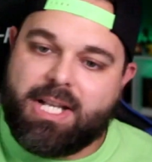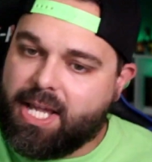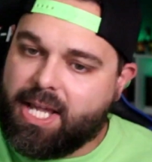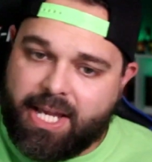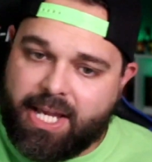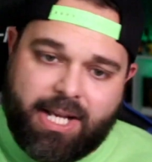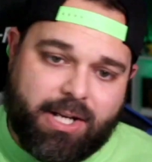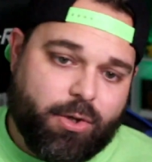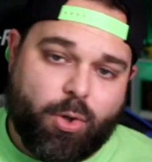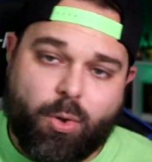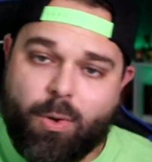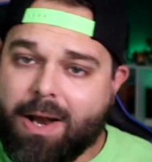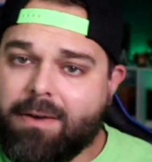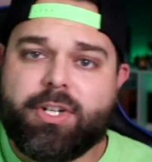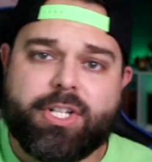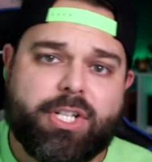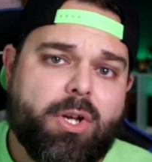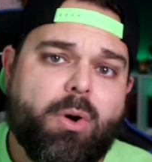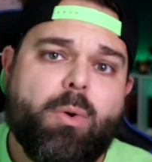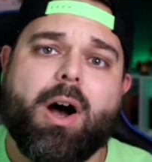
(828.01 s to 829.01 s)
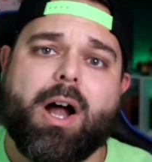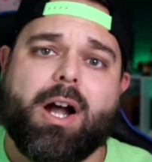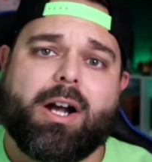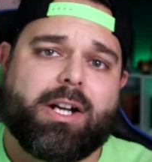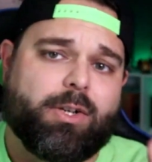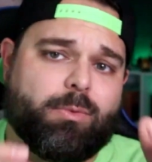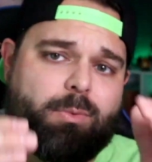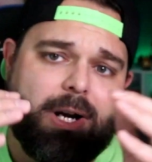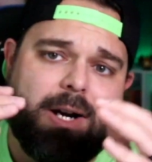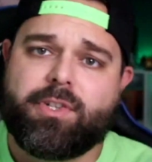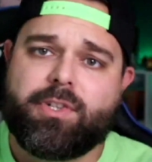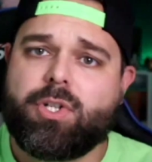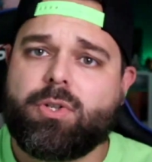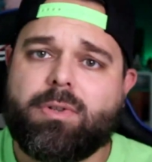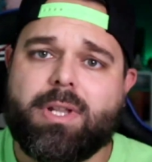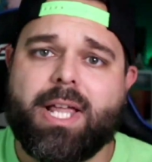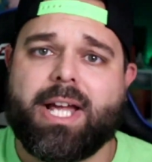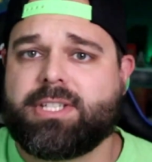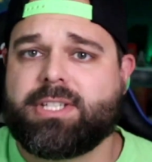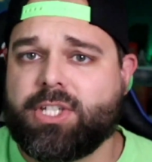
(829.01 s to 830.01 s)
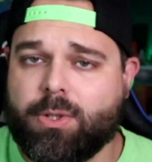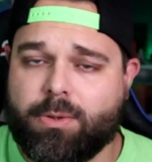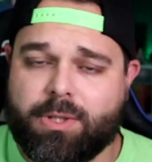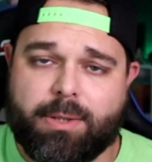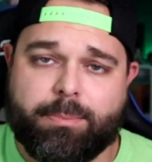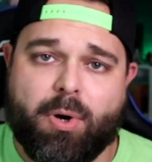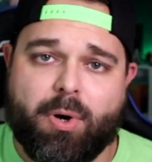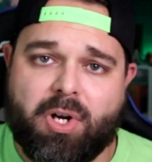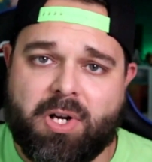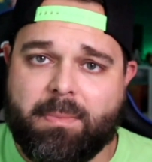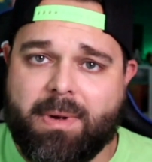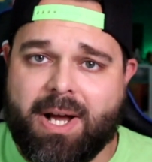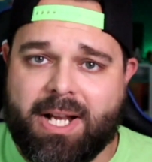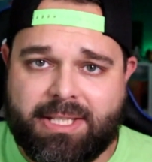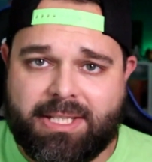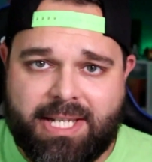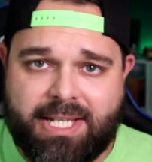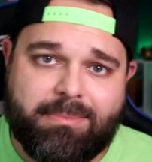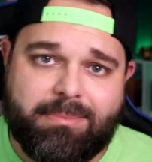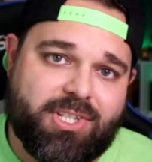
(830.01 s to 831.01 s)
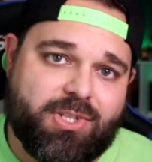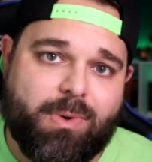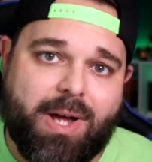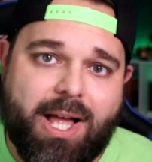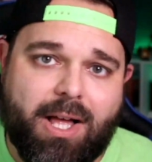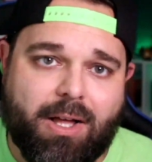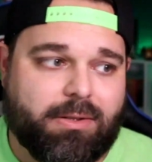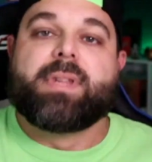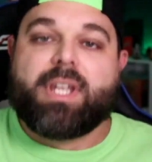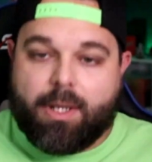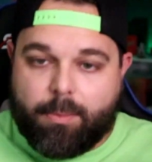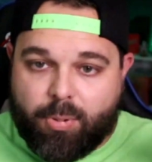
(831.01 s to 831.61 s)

and whoever you are, and whatever you like to do in the Pokemon game as well.